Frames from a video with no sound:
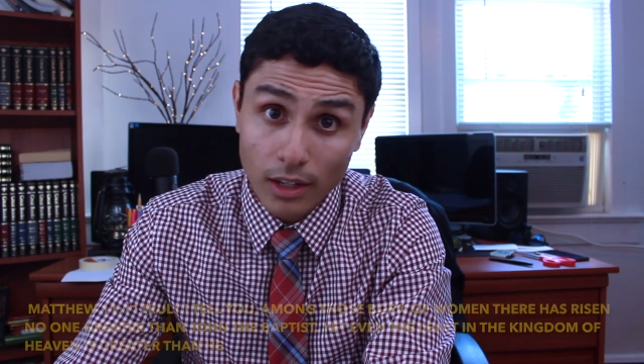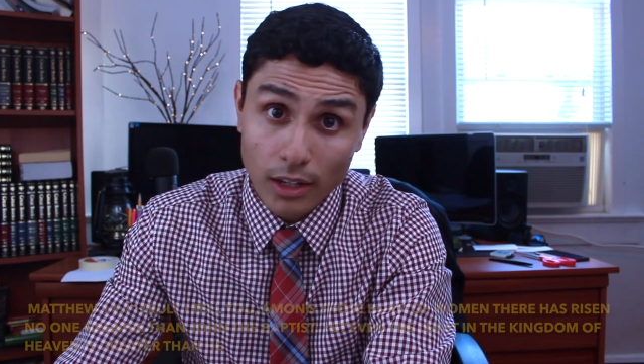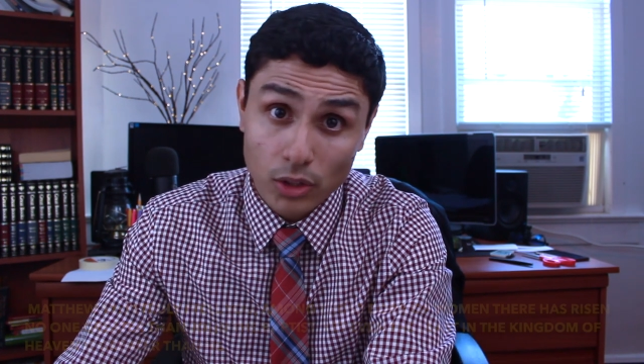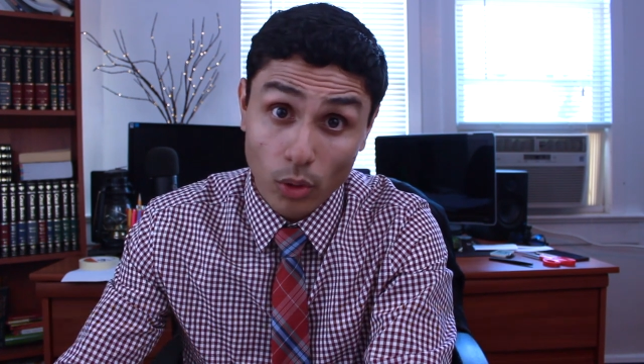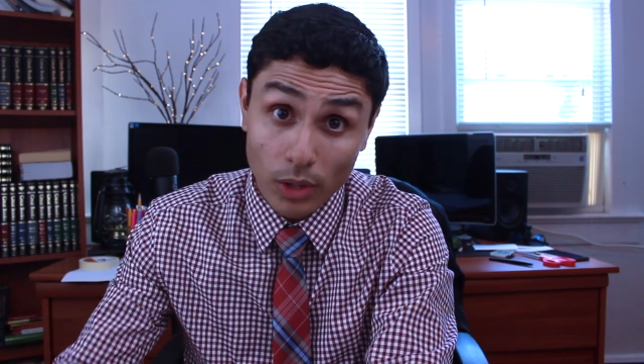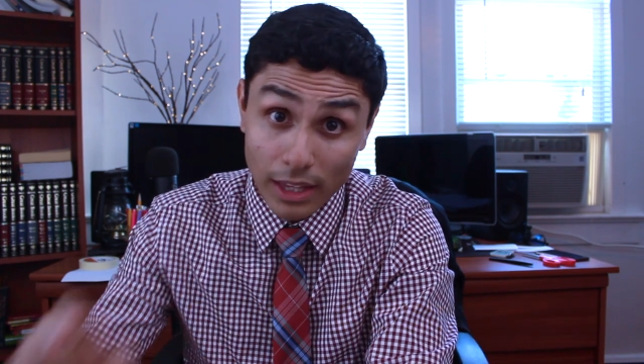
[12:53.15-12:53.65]

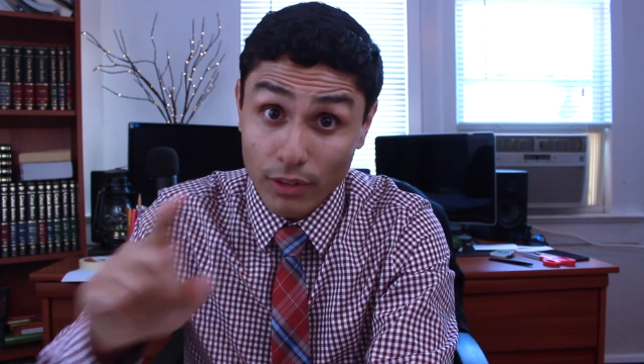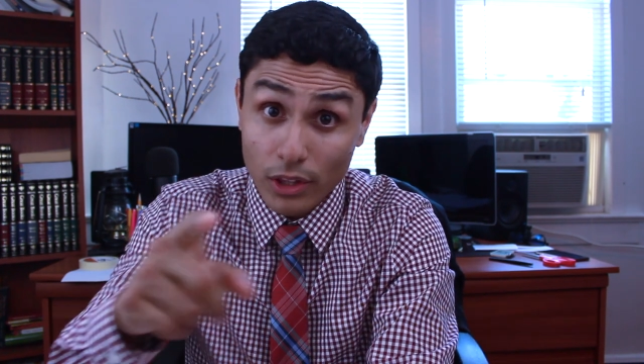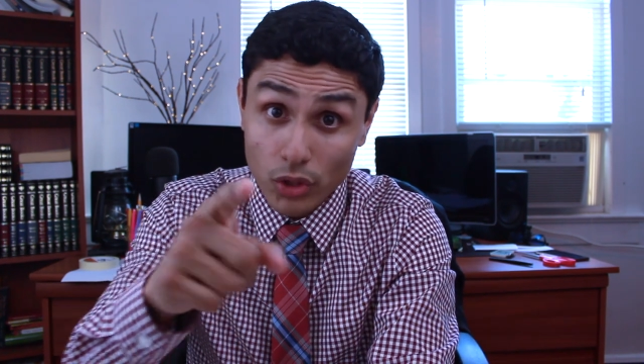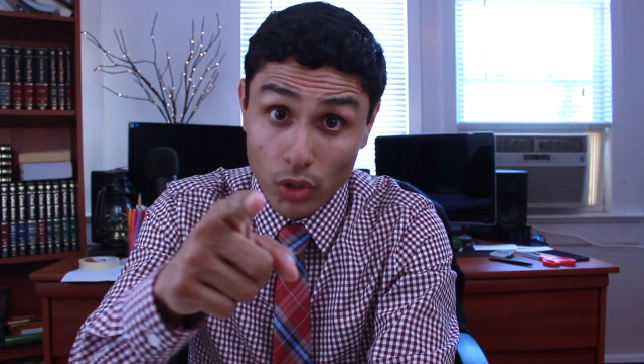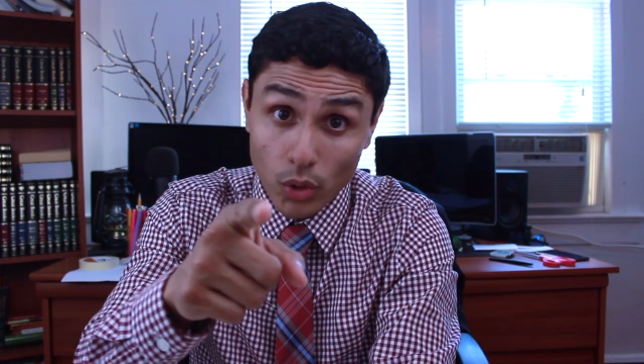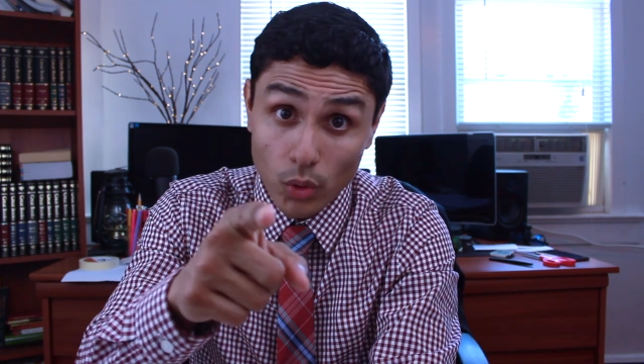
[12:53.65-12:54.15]
So
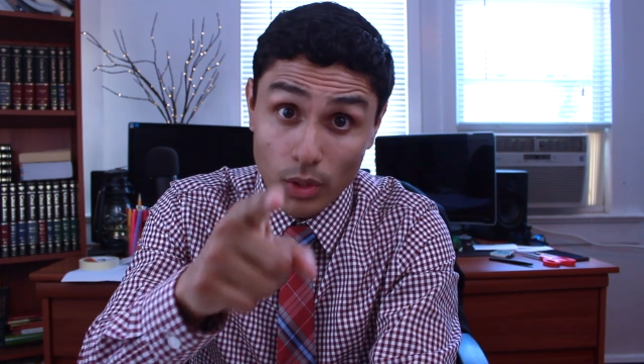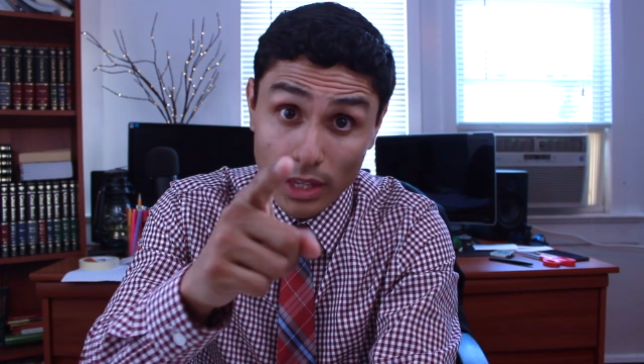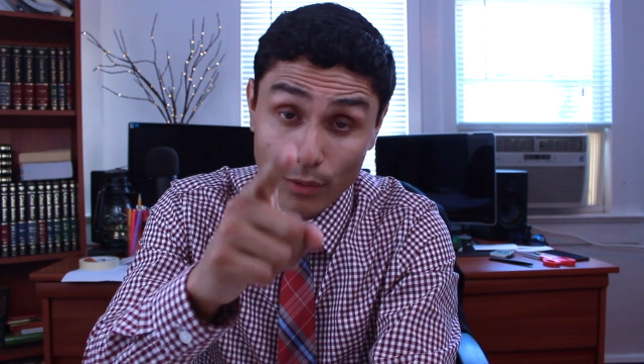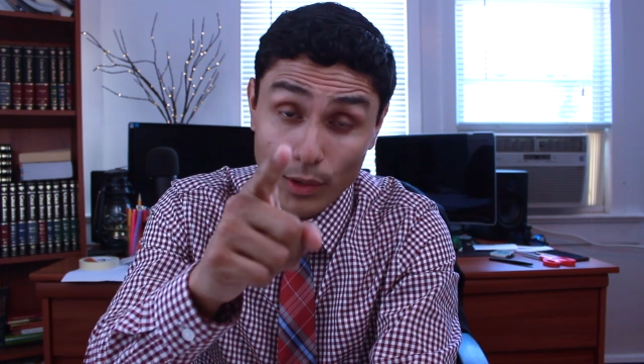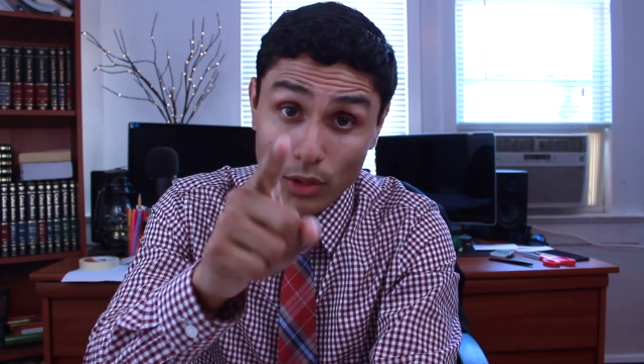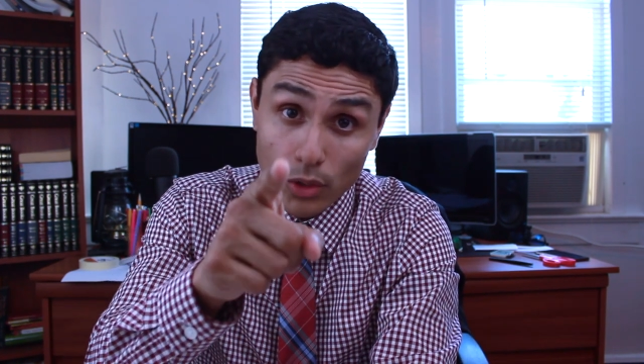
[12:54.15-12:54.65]
even you,
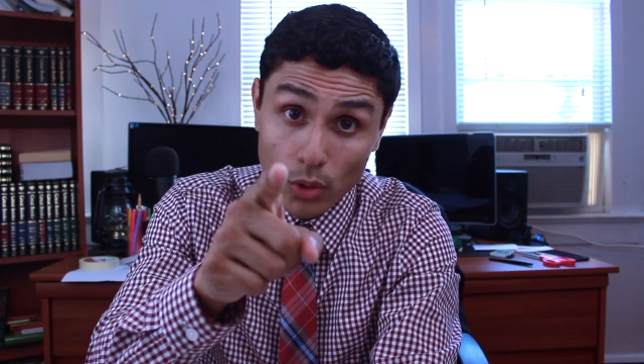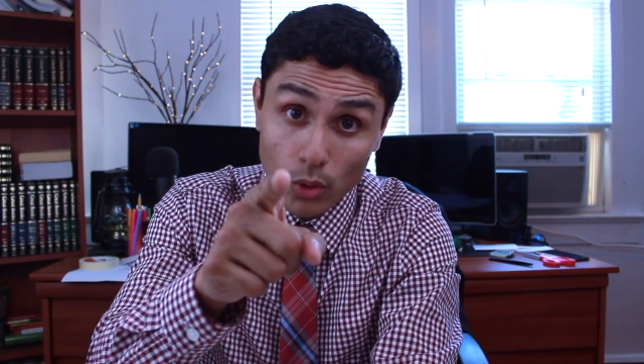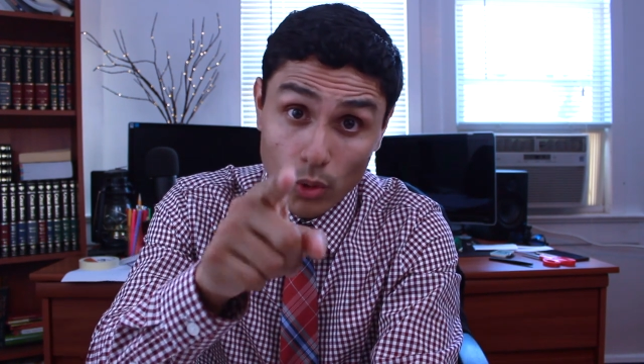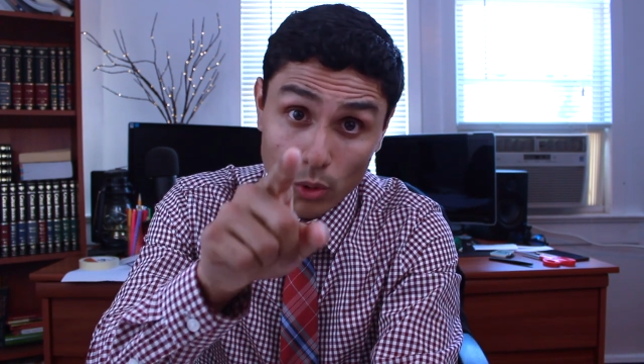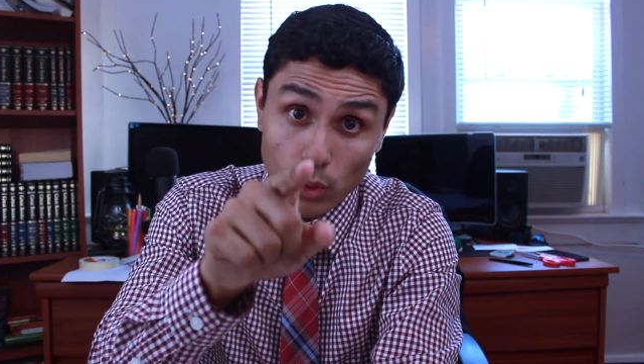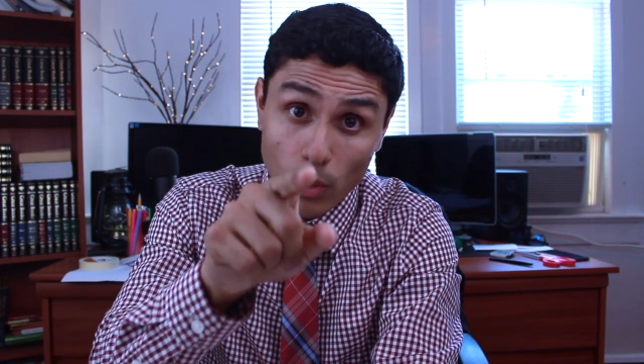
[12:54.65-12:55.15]
even
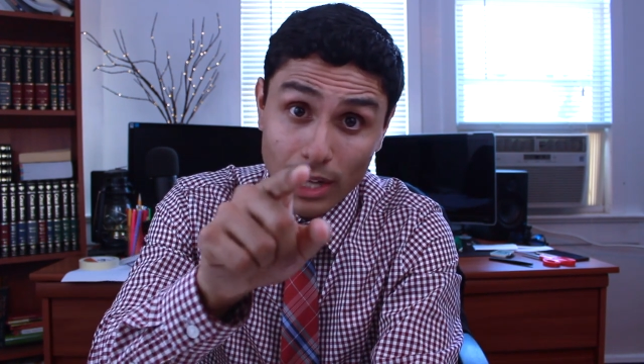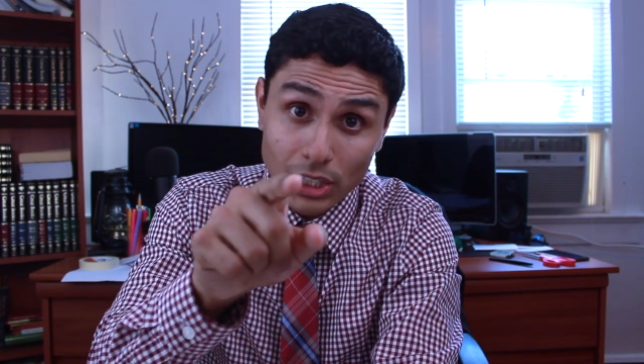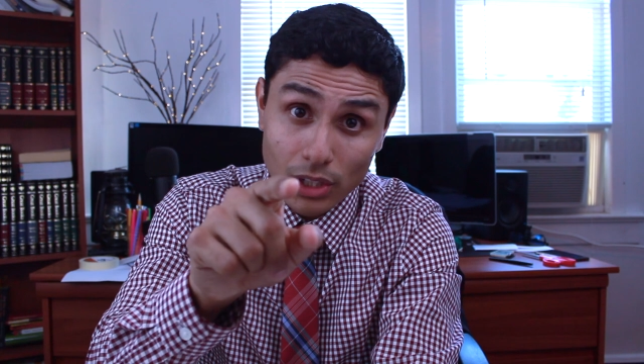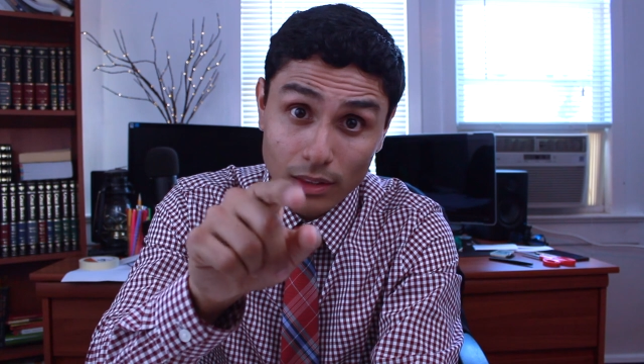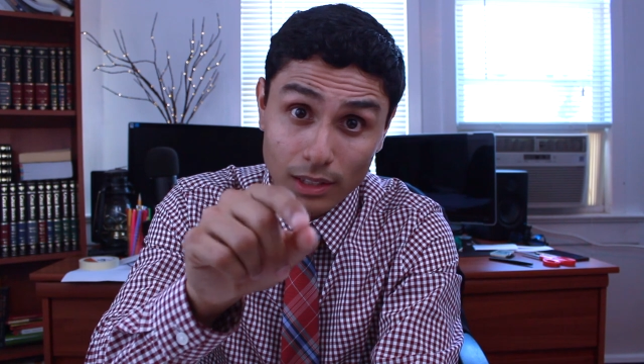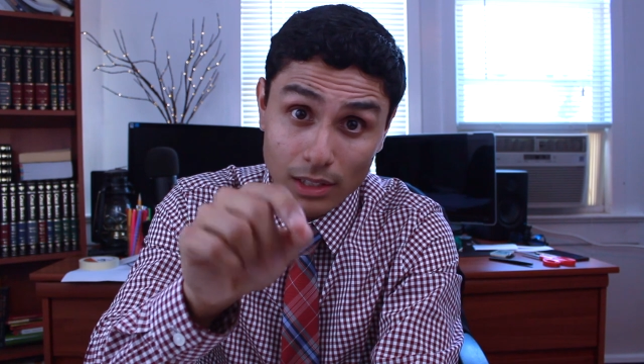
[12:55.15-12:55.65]
you who's
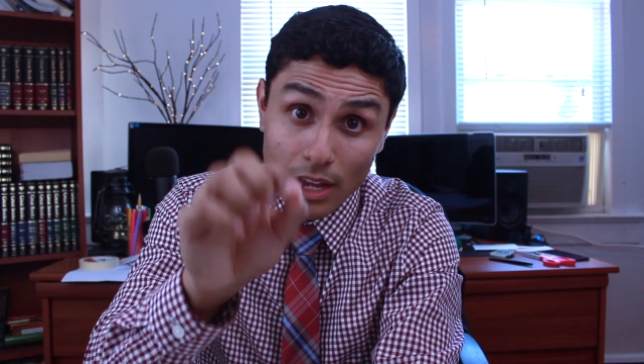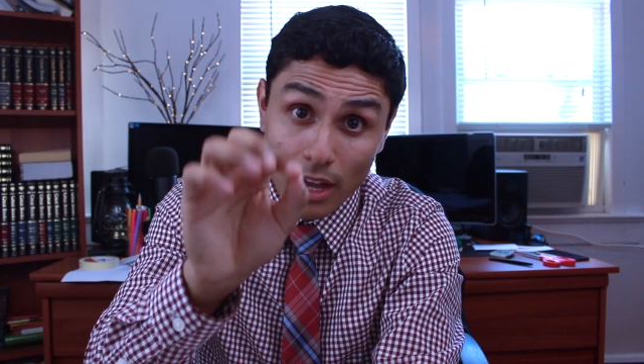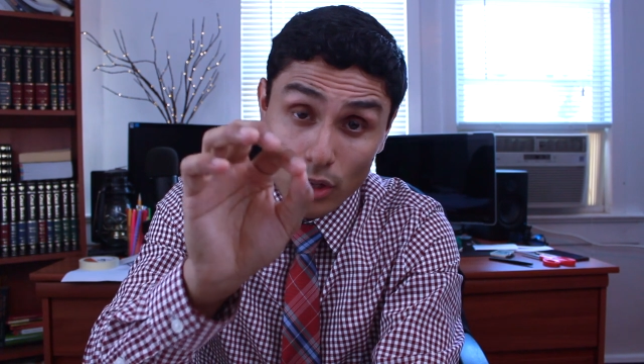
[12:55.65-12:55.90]
watching this,